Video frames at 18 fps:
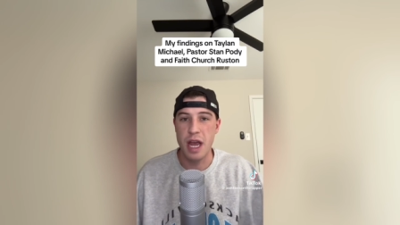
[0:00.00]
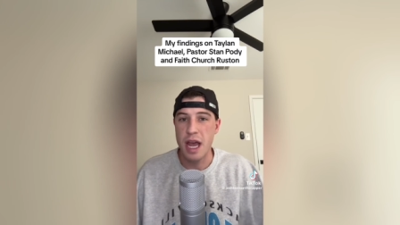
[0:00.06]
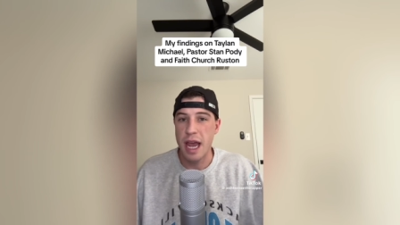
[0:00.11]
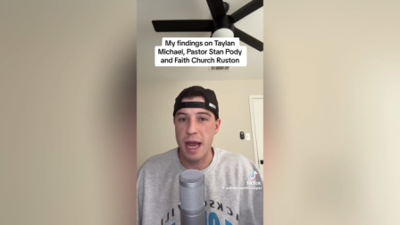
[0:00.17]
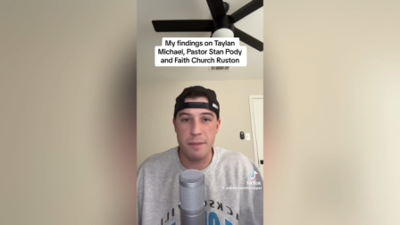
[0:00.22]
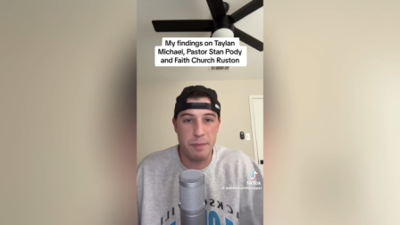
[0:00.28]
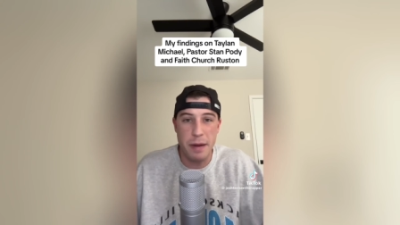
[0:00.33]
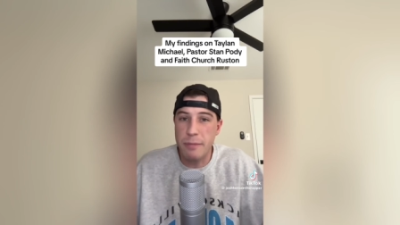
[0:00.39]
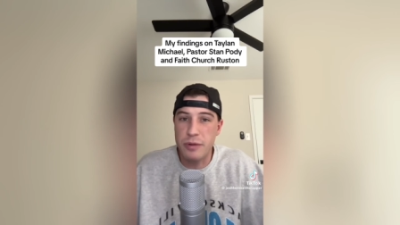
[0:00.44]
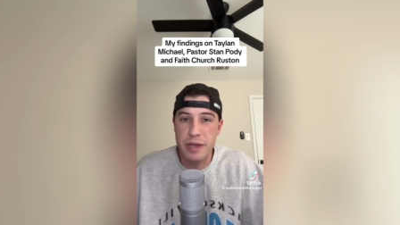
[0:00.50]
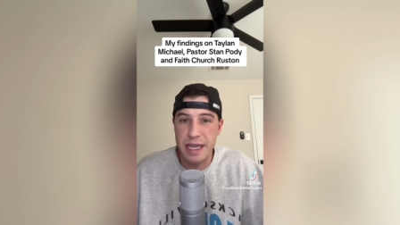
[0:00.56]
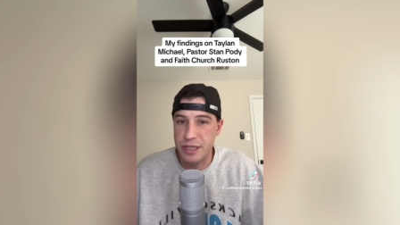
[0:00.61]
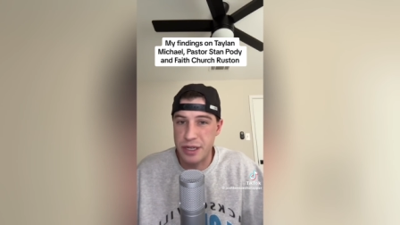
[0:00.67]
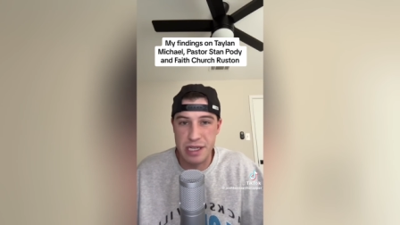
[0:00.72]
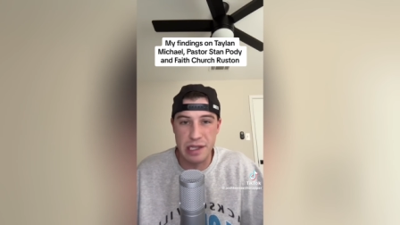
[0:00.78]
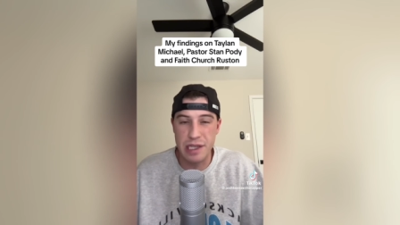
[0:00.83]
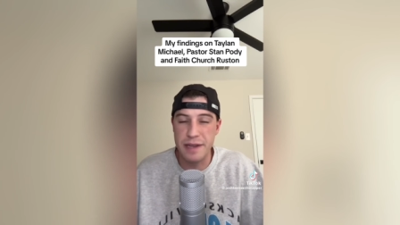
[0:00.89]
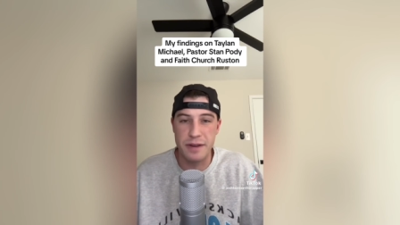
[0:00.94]
and people that
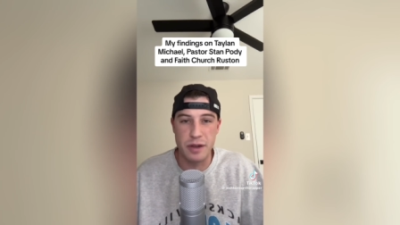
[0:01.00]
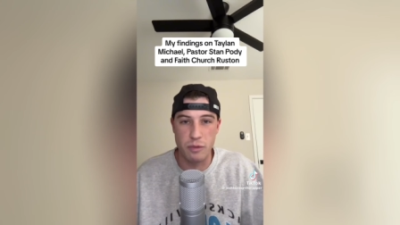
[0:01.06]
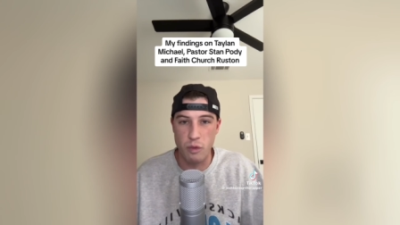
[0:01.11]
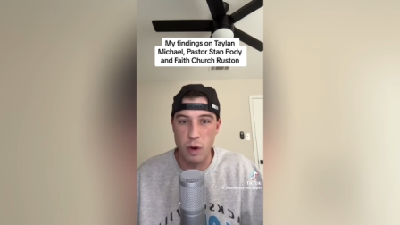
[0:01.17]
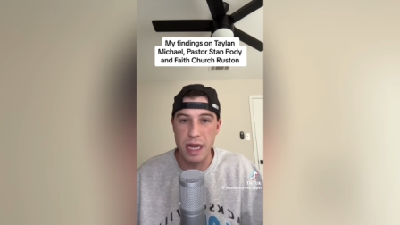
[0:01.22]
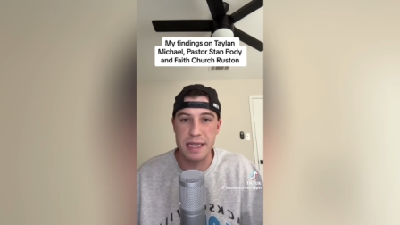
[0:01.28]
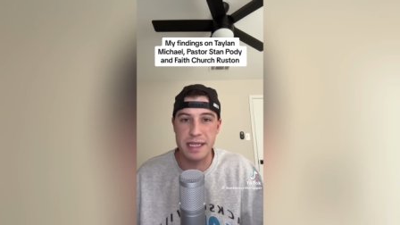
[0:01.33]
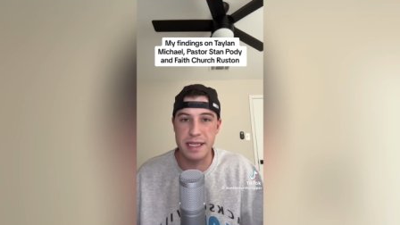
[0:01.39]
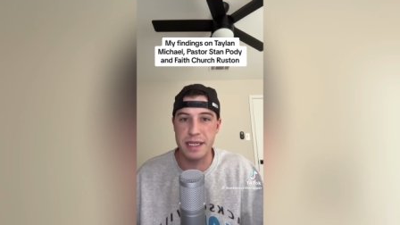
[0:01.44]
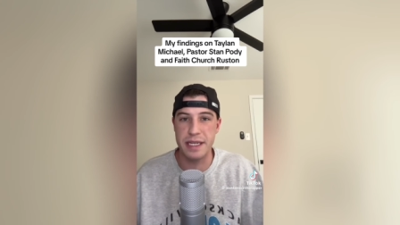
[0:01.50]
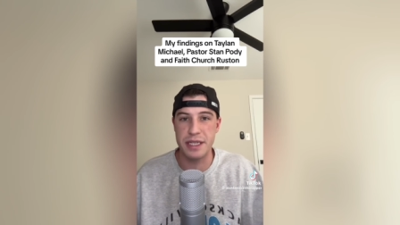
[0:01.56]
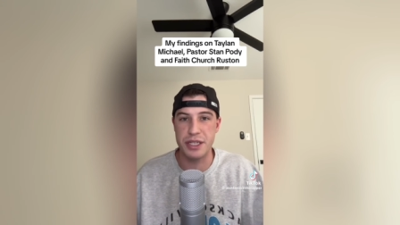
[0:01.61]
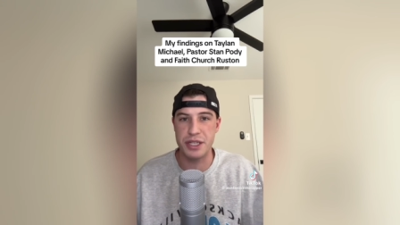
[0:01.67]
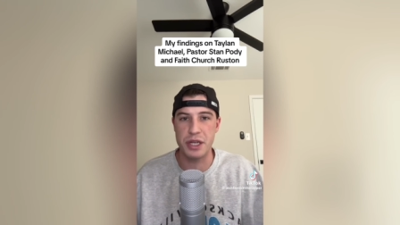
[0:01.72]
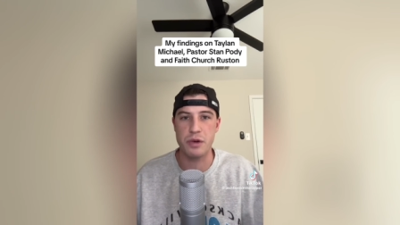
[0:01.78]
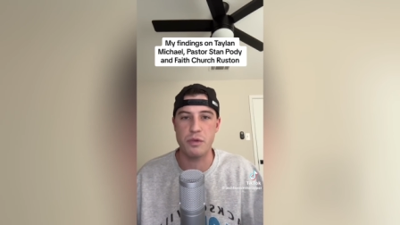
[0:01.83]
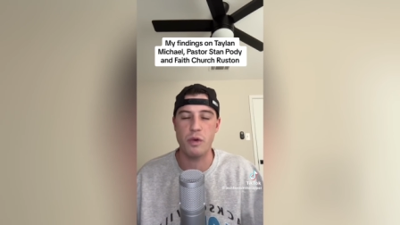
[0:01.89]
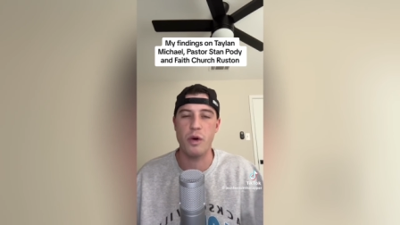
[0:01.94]
just live in Ruston in
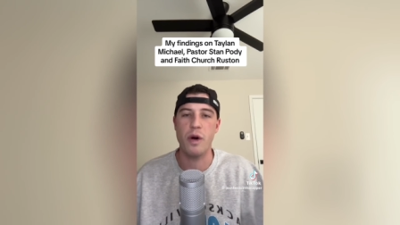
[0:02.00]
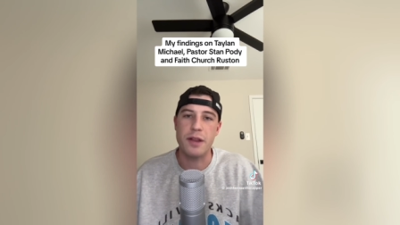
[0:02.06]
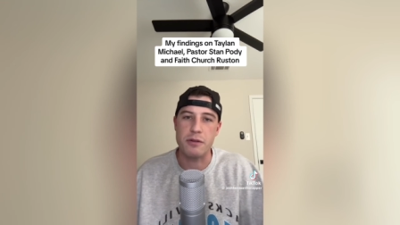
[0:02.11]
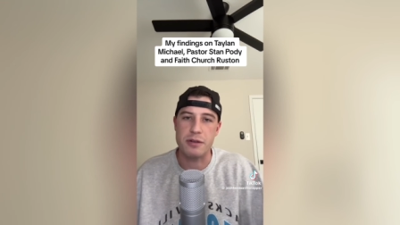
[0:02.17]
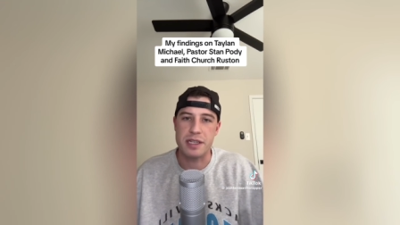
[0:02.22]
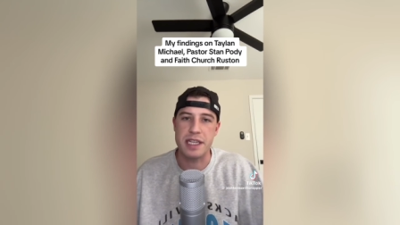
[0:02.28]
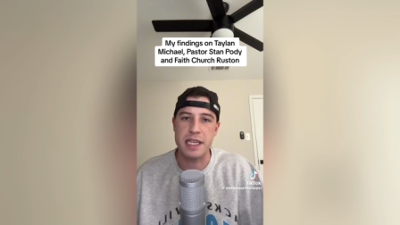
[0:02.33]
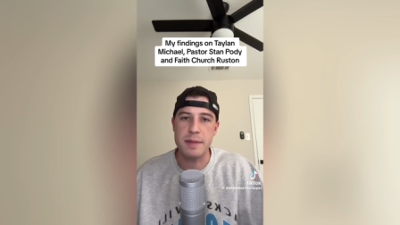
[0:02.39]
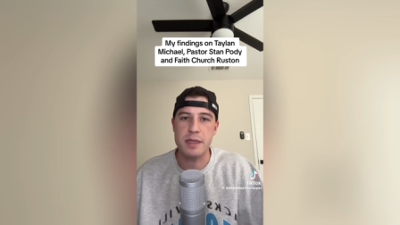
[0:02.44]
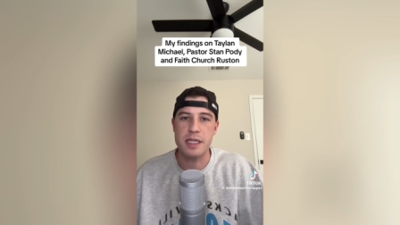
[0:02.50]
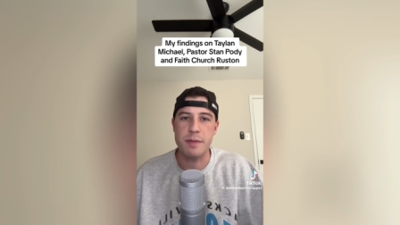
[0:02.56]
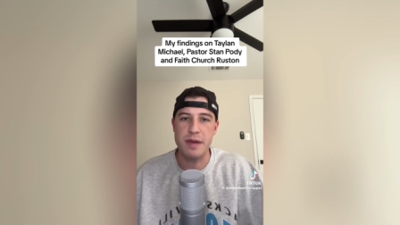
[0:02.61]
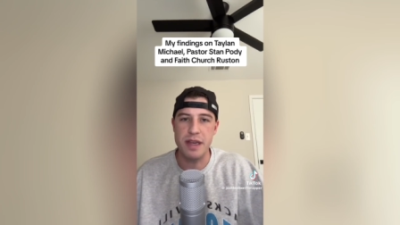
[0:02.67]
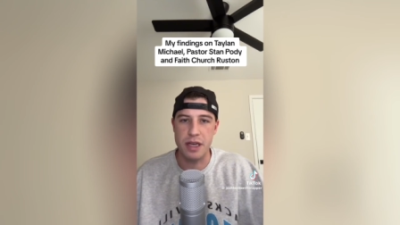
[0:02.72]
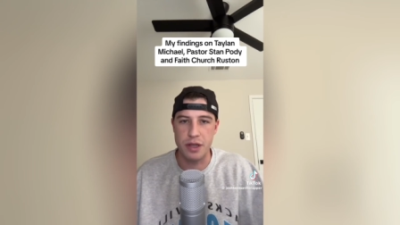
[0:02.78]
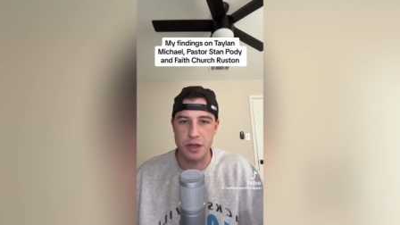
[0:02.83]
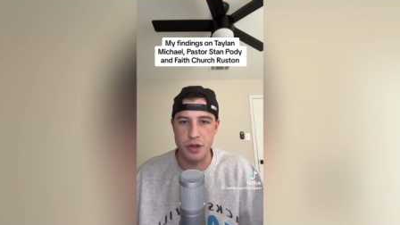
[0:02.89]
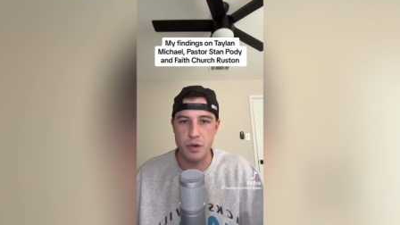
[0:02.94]
general, there seems to
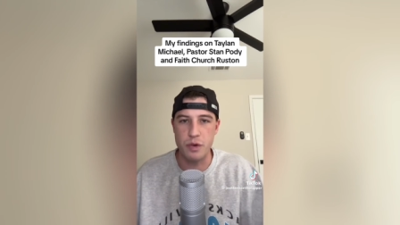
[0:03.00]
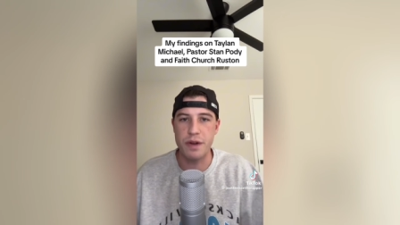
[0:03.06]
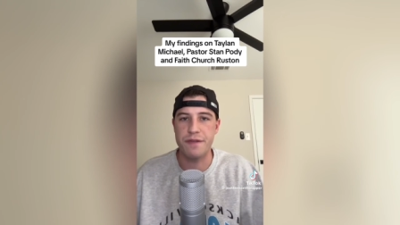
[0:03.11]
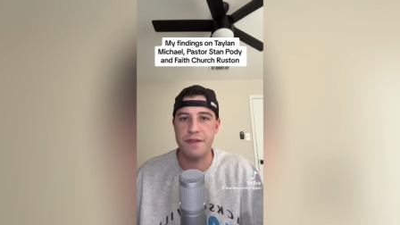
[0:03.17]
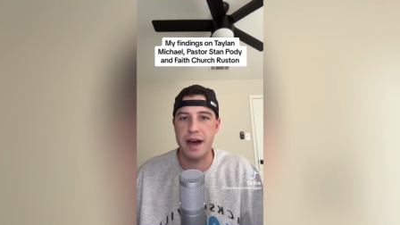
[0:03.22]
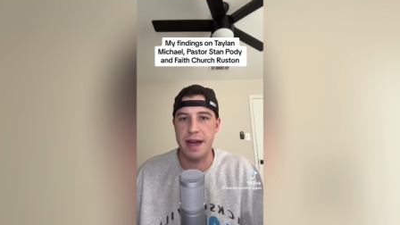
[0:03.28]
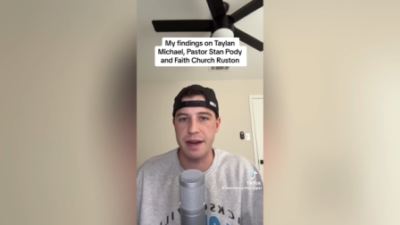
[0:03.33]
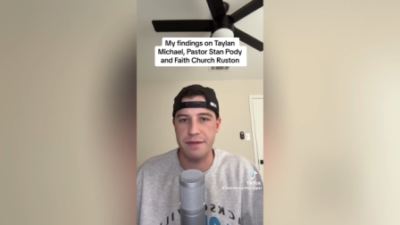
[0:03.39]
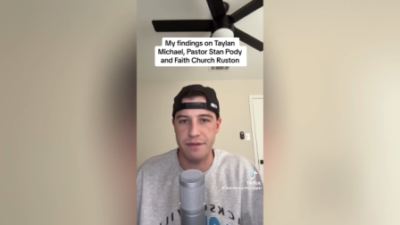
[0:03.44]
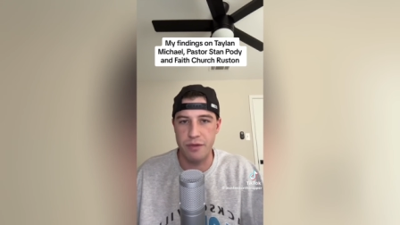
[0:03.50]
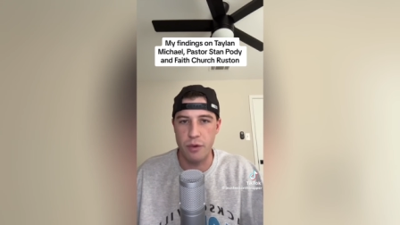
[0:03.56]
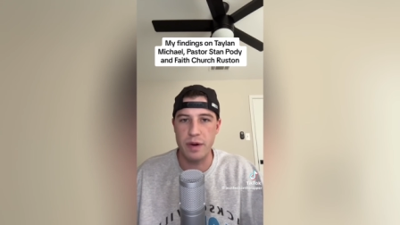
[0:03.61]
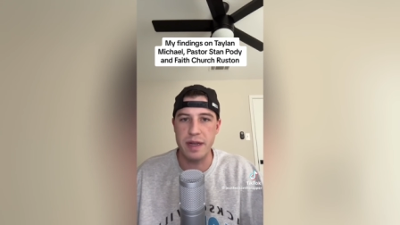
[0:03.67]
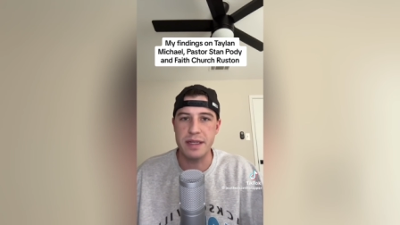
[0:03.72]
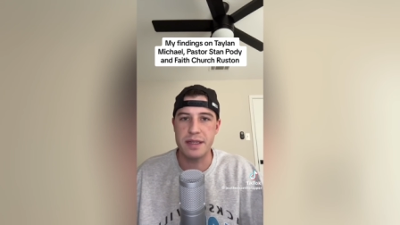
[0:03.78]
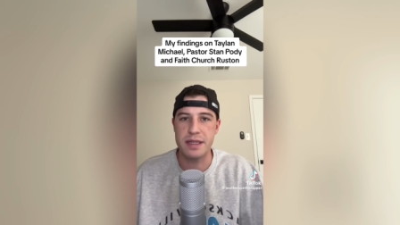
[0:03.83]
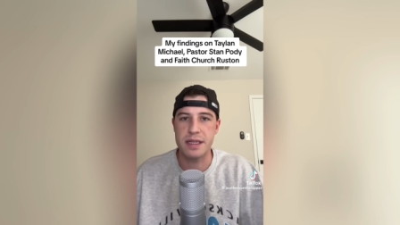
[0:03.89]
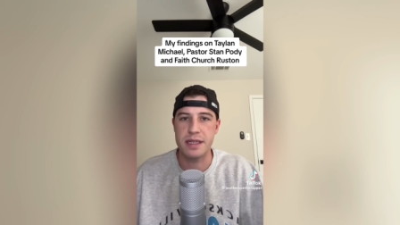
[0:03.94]
be a unified
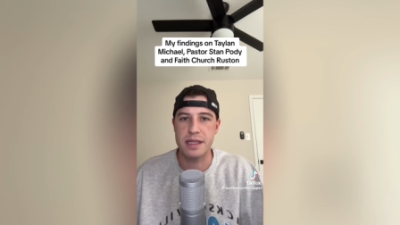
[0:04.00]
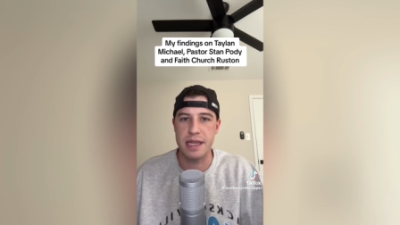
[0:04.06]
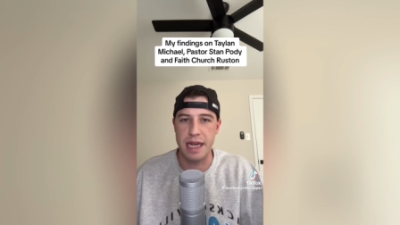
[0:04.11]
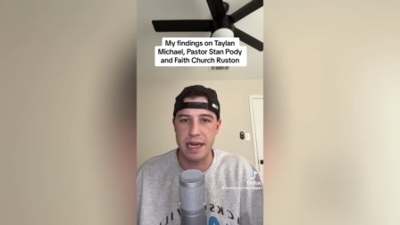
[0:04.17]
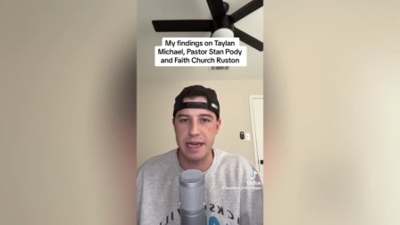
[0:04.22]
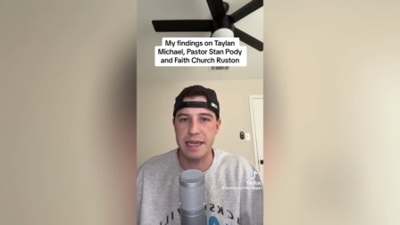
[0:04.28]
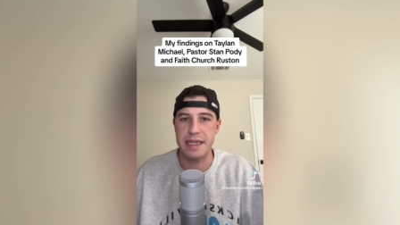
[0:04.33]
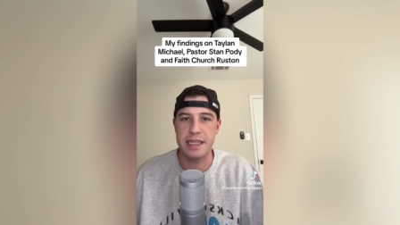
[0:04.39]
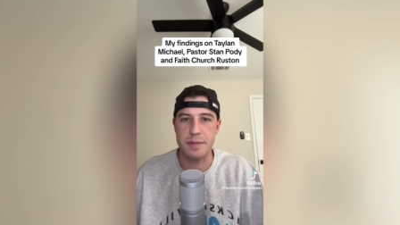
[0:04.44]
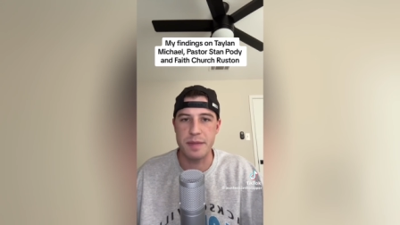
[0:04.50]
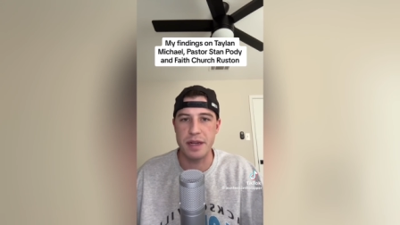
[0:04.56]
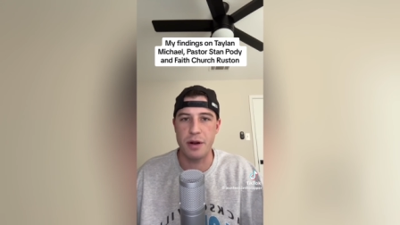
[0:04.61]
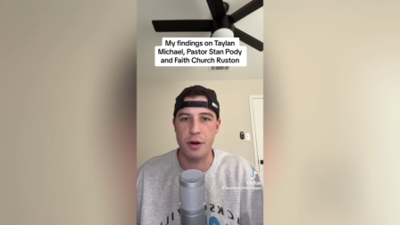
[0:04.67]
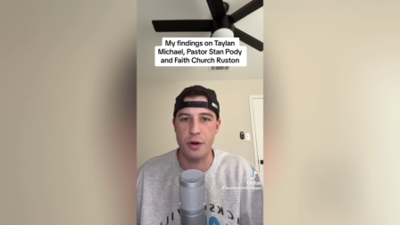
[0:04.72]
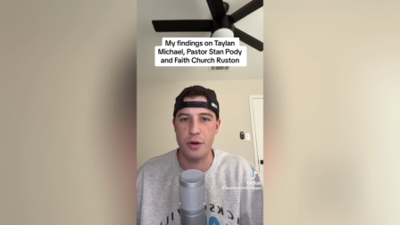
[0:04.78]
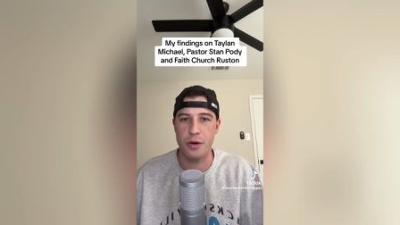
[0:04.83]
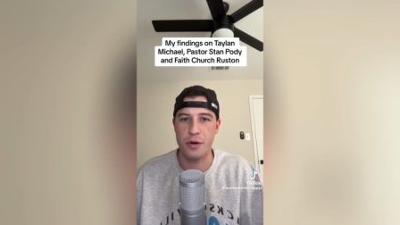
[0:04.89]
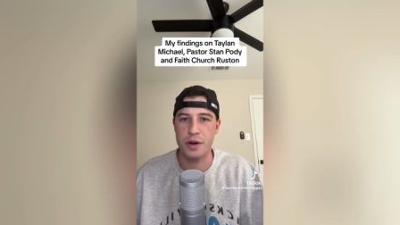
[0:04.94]
voice that needs to be
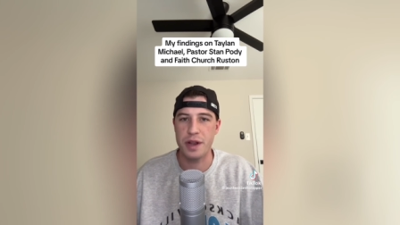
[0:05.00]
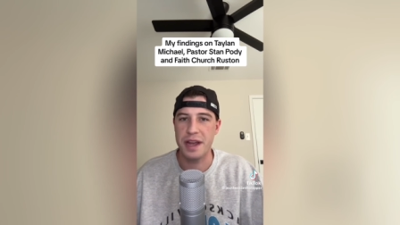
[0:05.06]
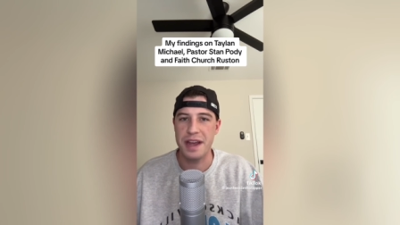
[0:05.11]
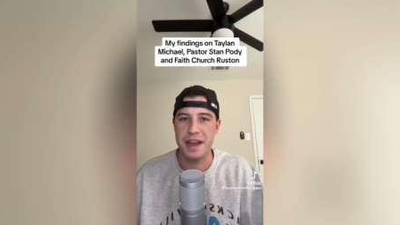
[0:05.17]
heard